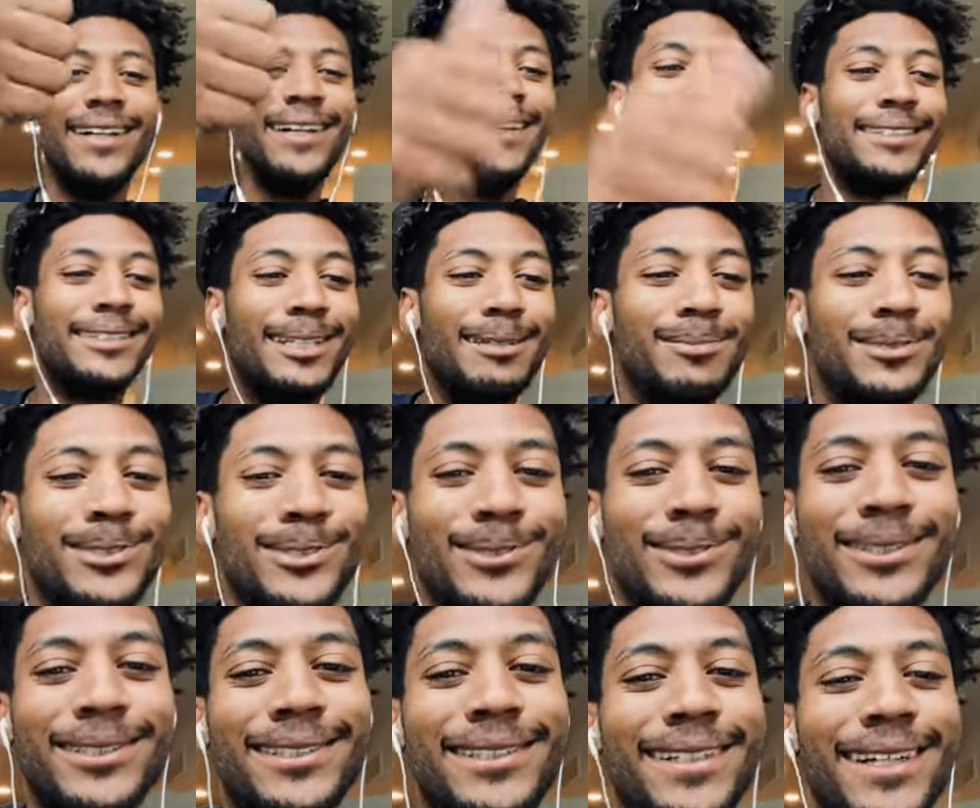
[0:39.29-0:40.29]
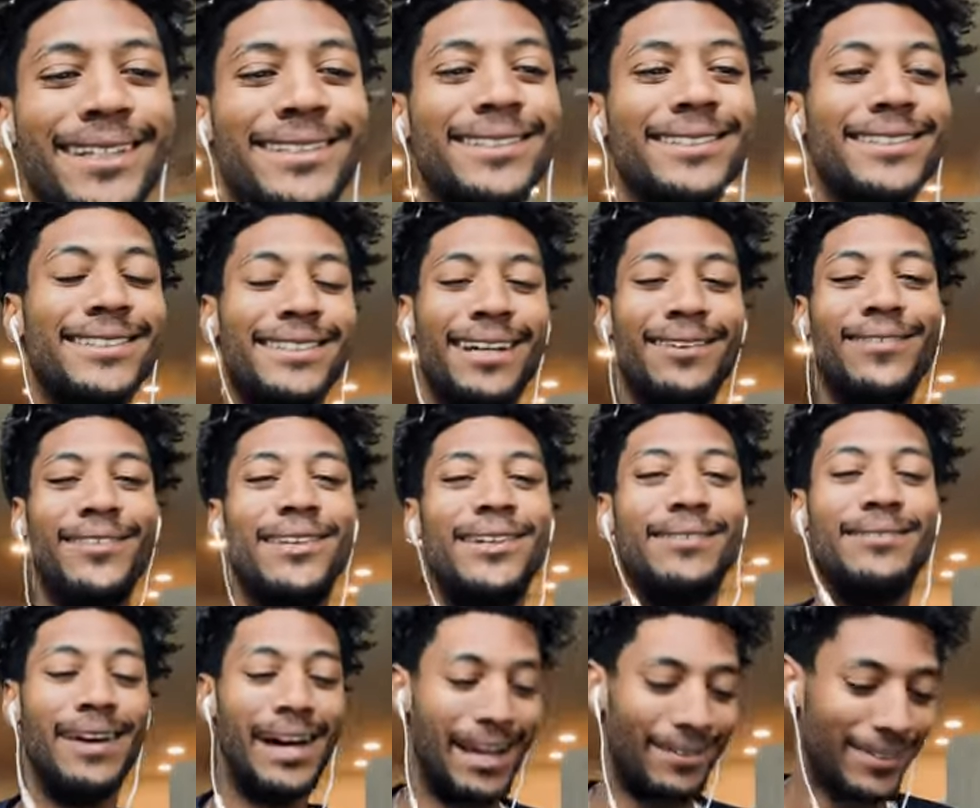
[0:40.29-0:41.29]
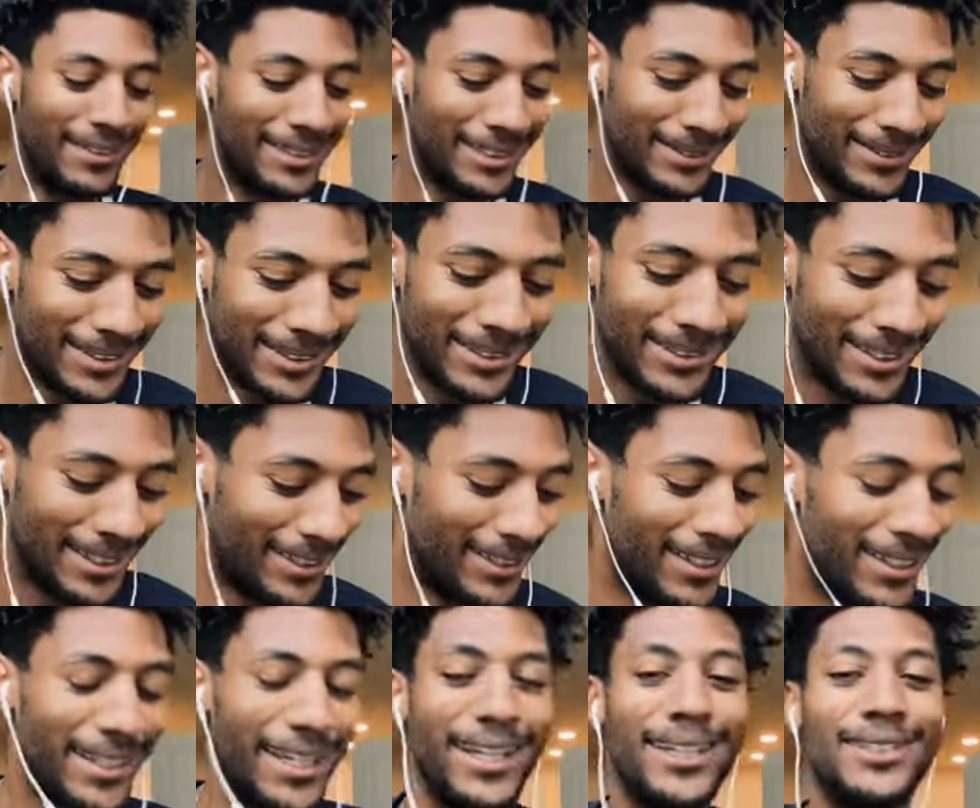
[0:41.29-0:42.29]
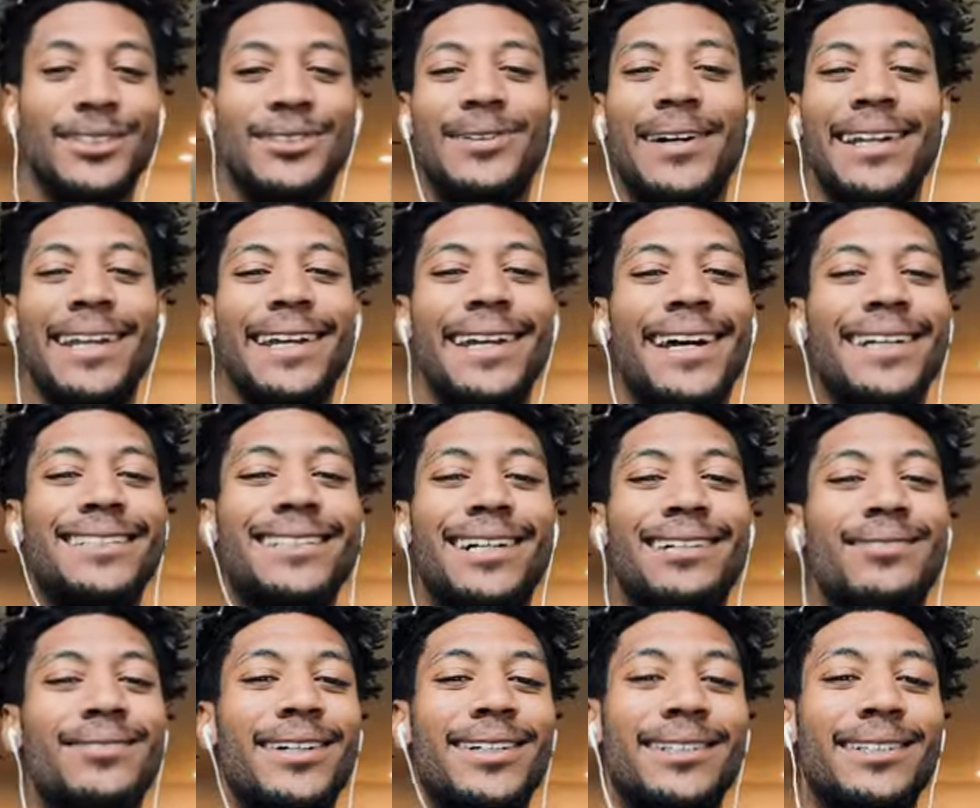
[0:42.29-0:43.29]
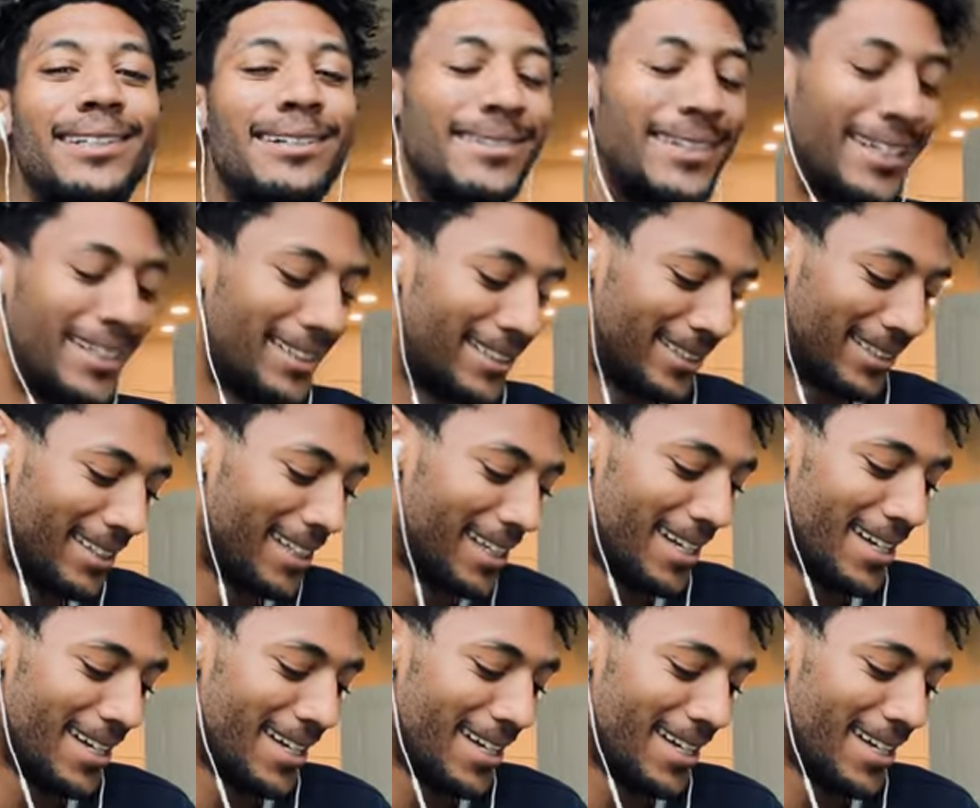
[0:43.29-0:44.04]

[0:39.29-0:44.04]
Skip school today, so it's definitely a vibe. Let's see what's going on, Cancer. Why they got y'all fucked up, Cancer?